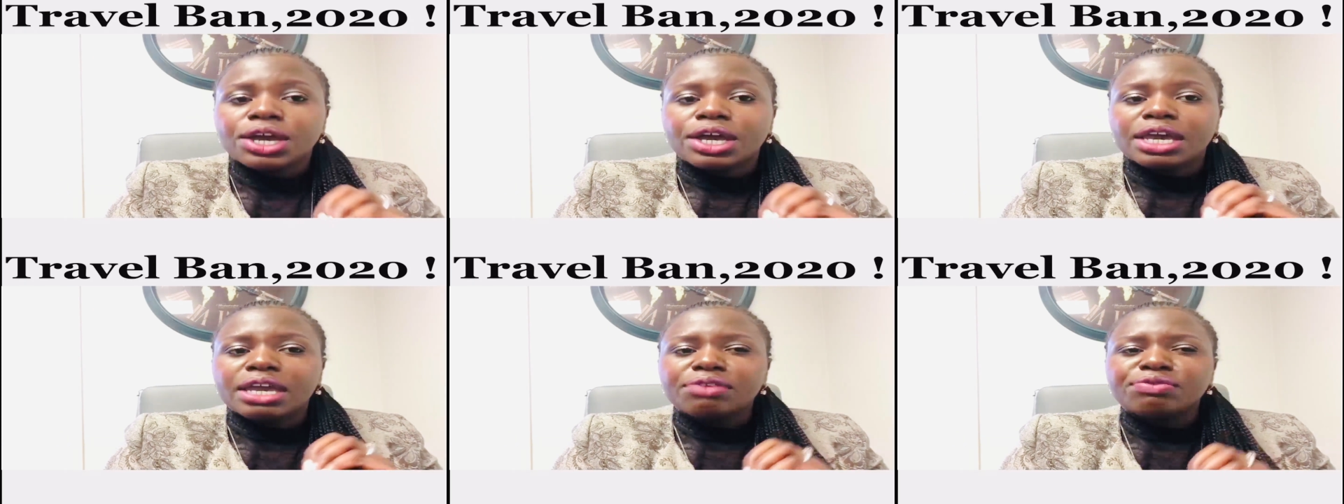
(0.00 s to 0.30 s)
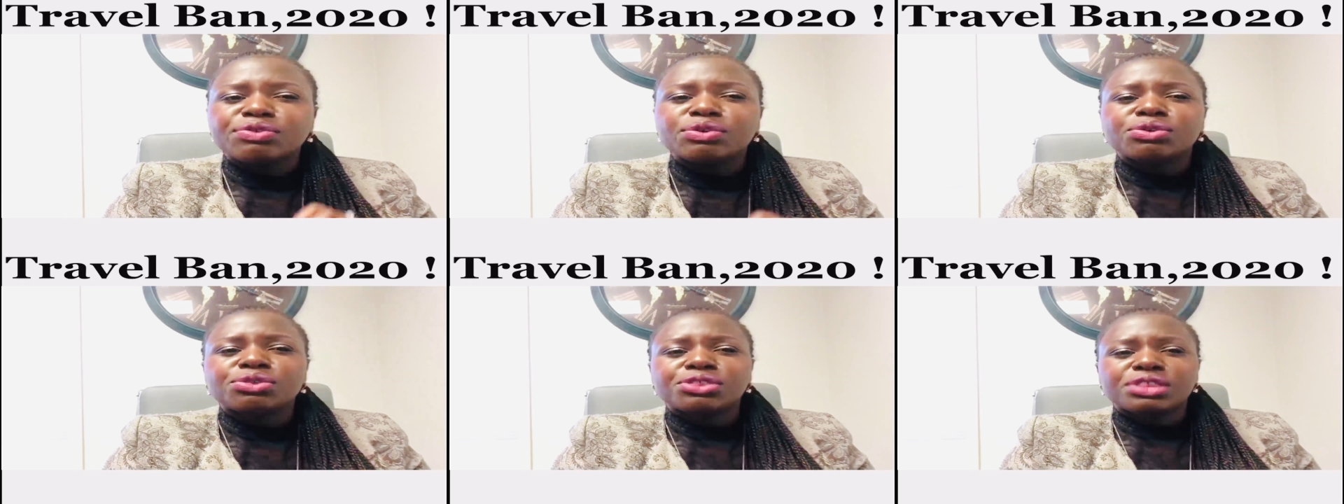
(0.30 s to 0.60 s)

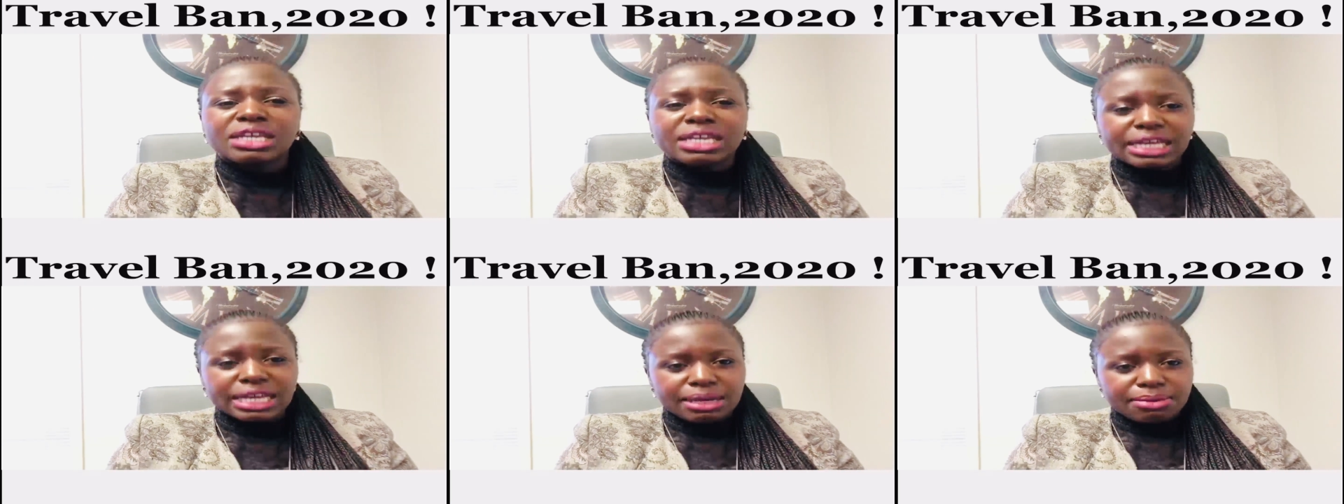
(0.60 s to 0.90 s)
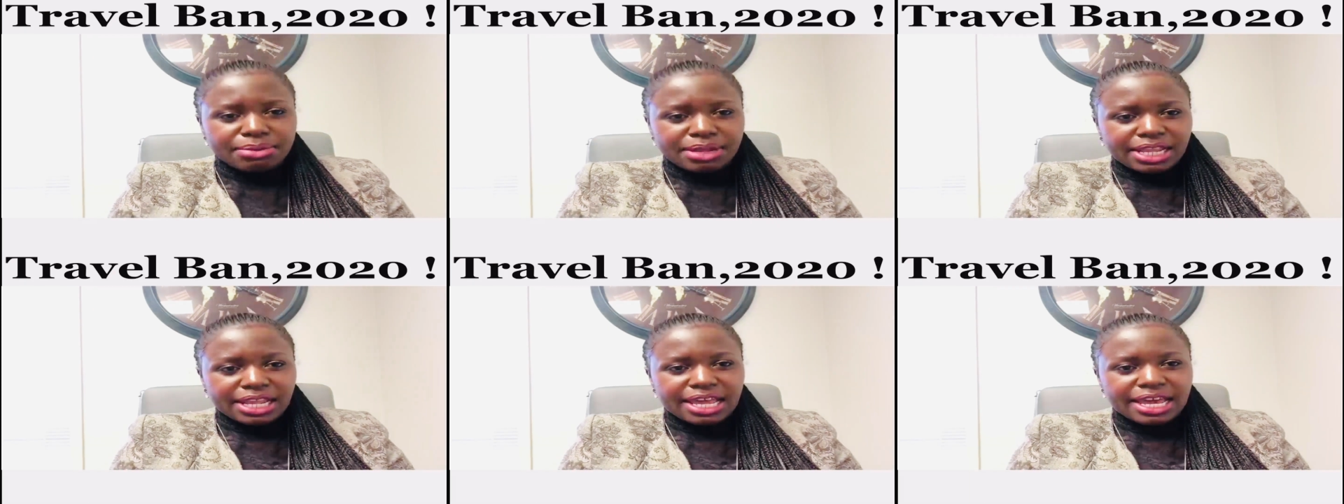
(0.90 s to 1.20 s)
If you think
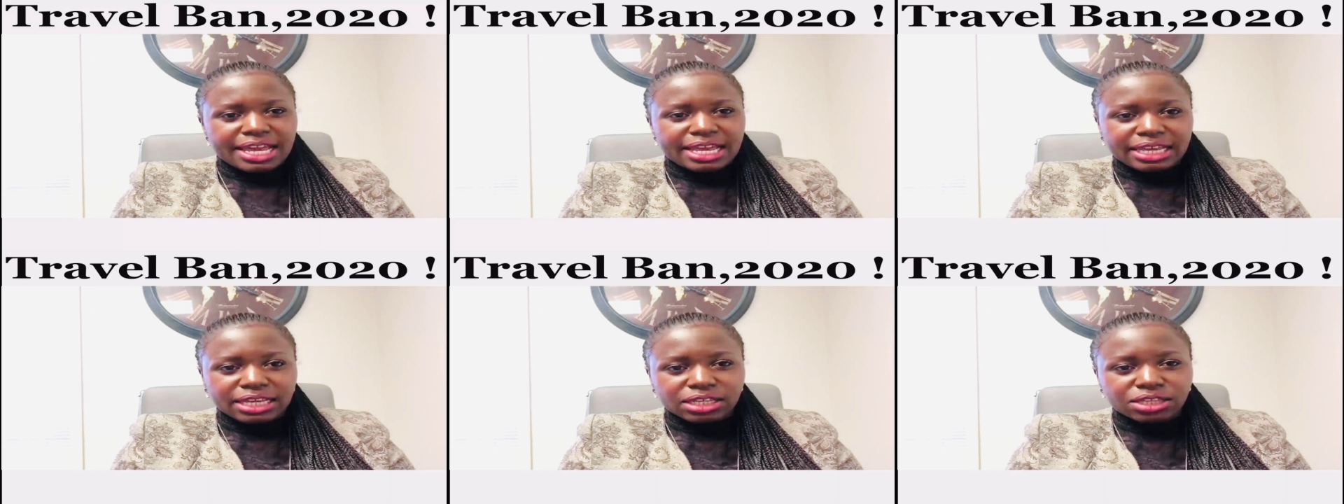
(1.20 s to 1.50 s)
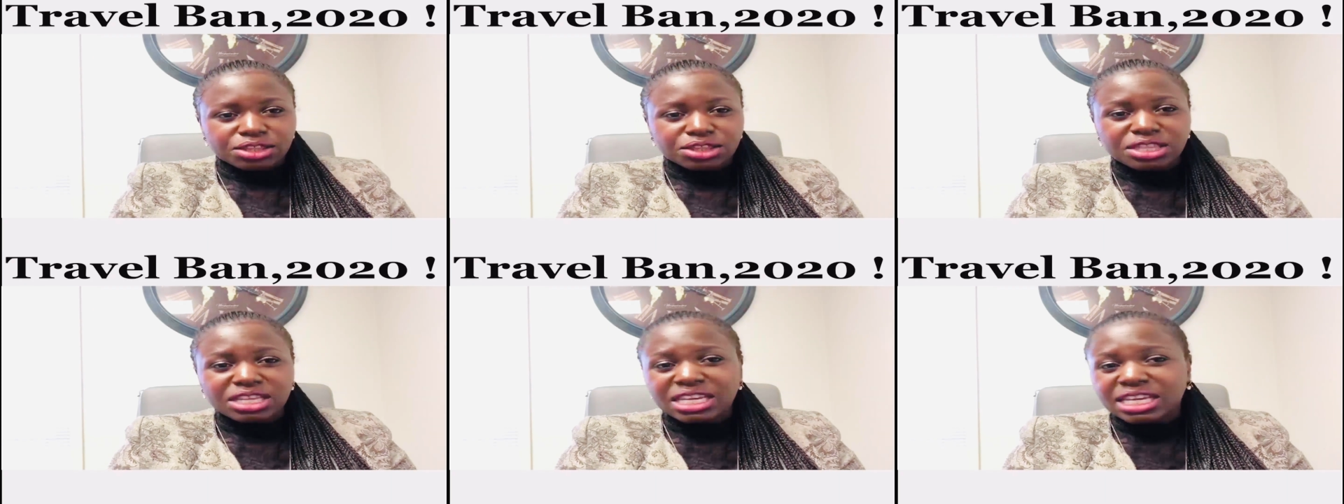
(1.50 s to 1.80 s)
I'm lying,
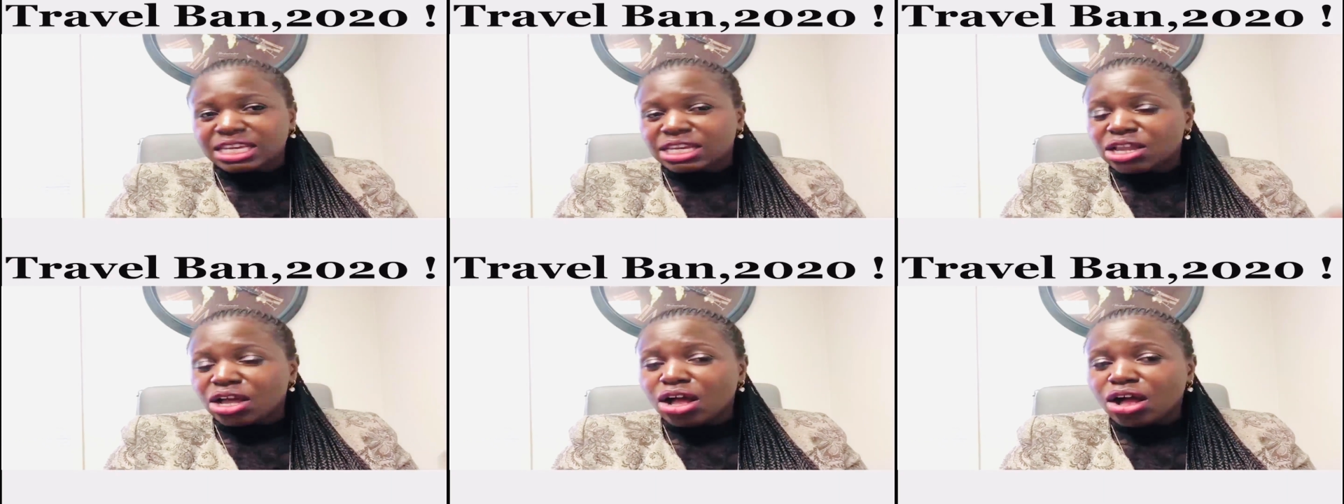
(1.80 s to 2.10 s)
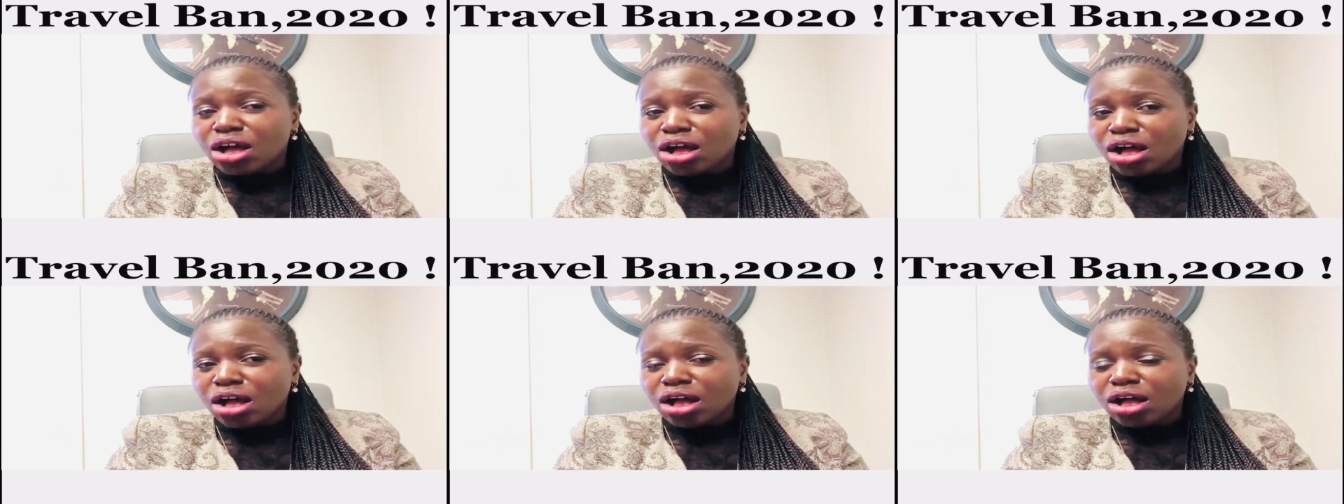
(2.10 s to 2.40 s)
think at
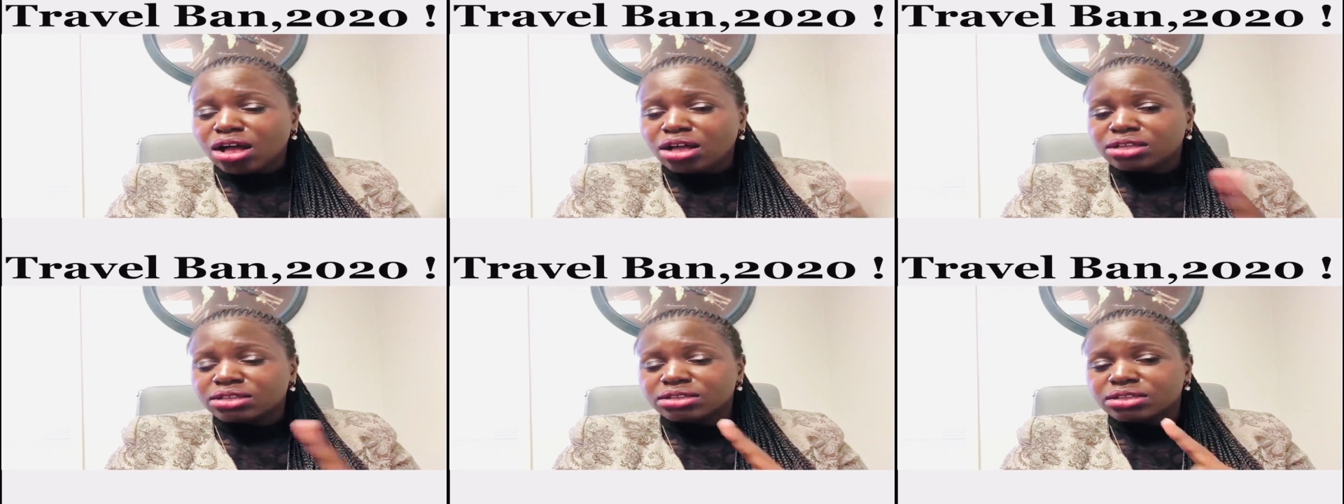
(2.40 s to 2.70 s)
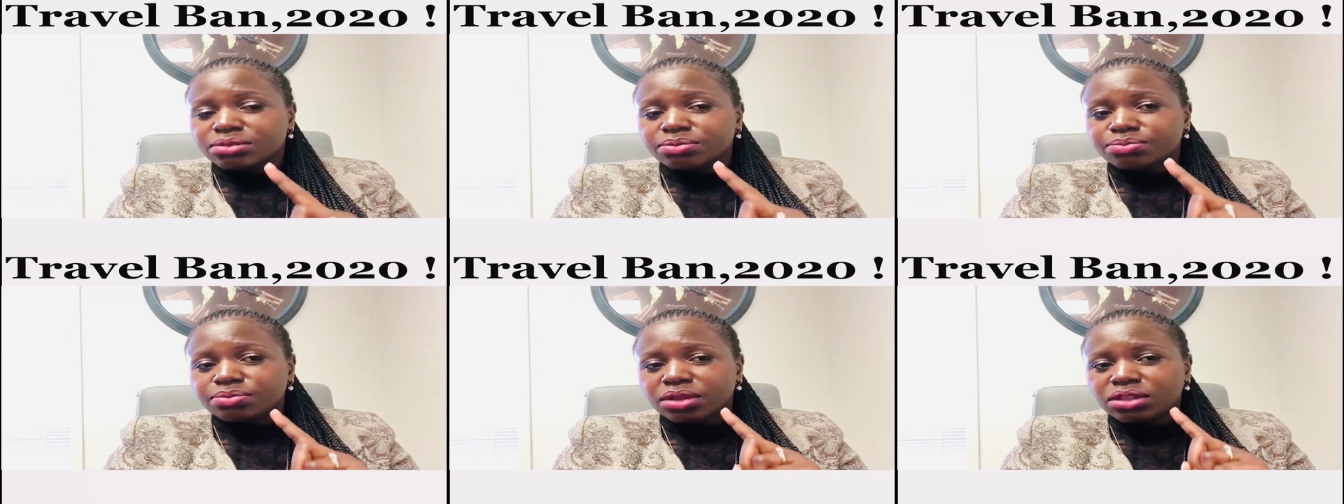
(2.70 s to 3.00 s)
all
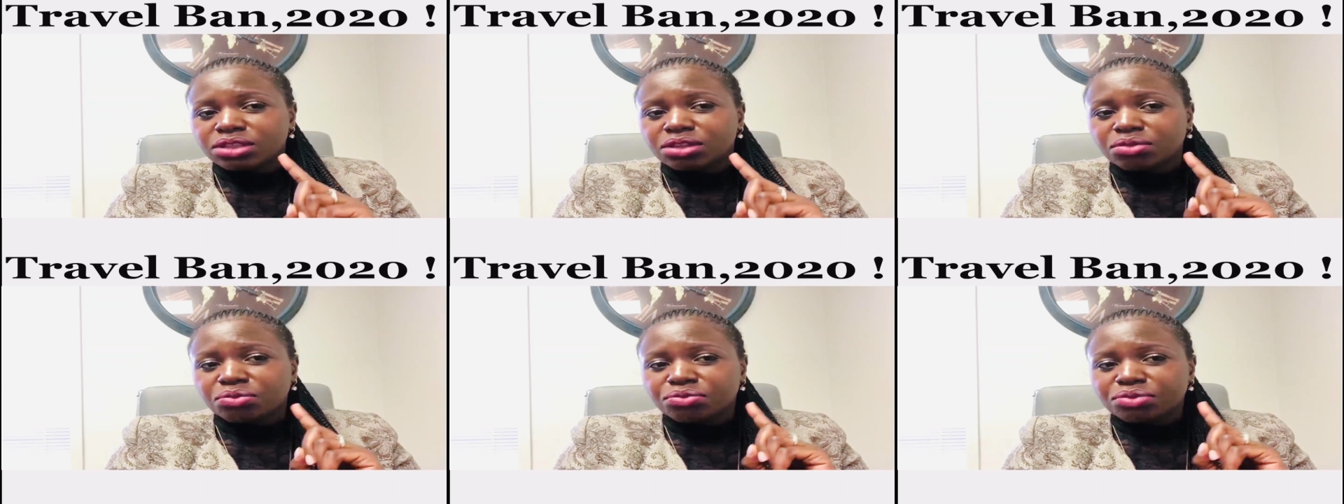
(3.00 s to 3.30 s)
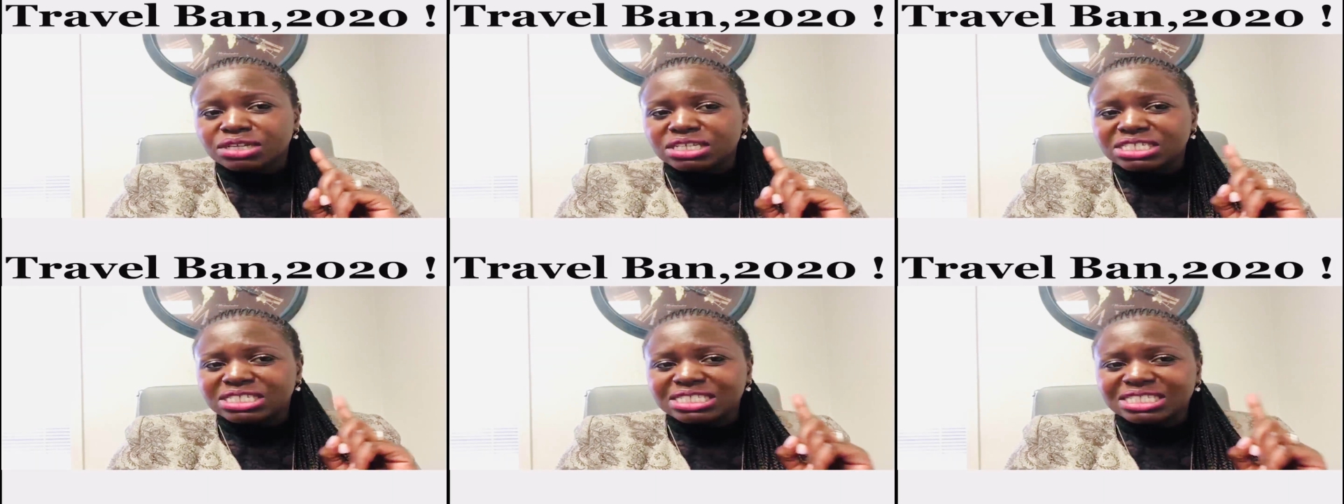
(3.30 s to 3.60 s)
the
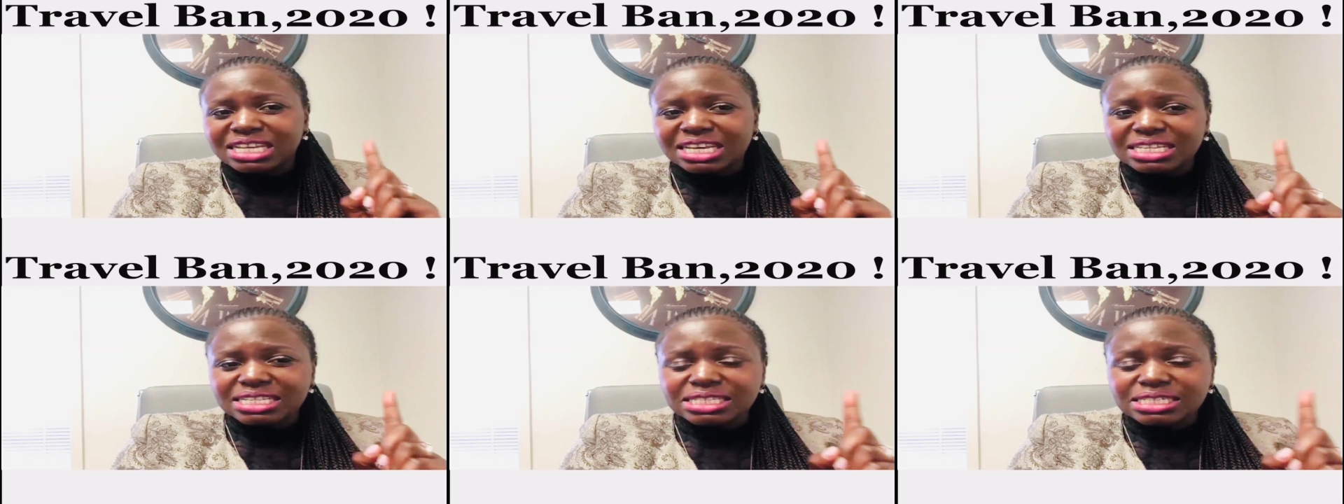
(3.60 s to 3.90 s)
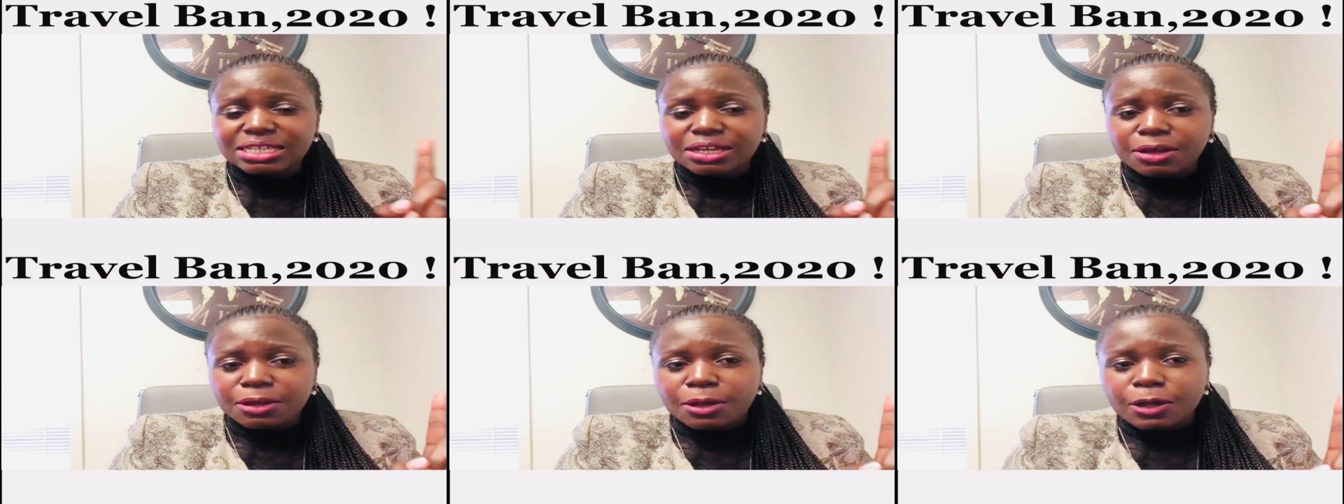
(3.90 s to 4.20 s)

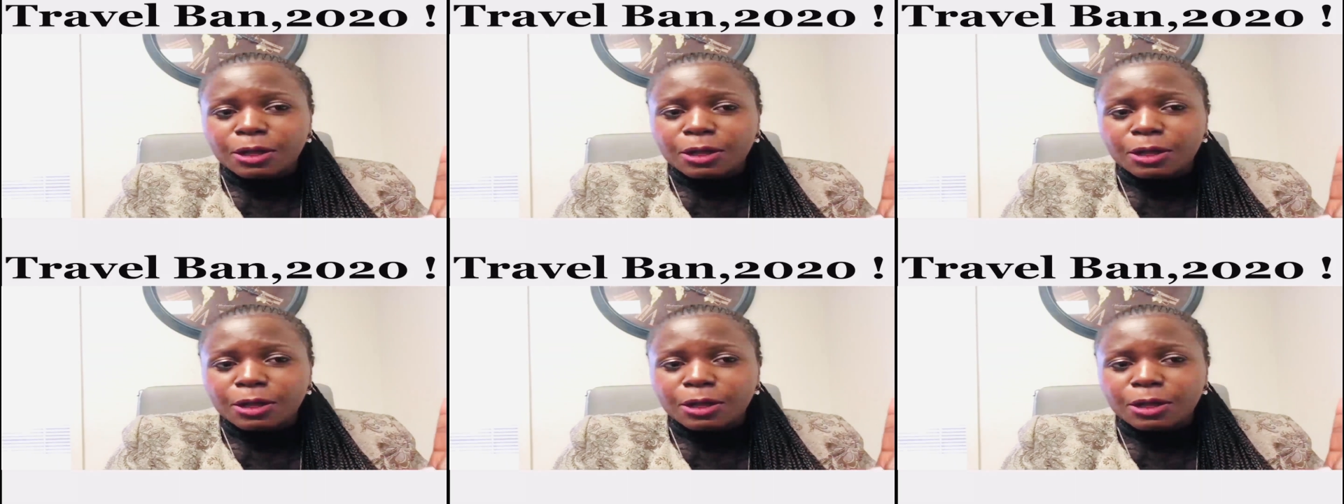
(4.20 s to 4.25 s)
recent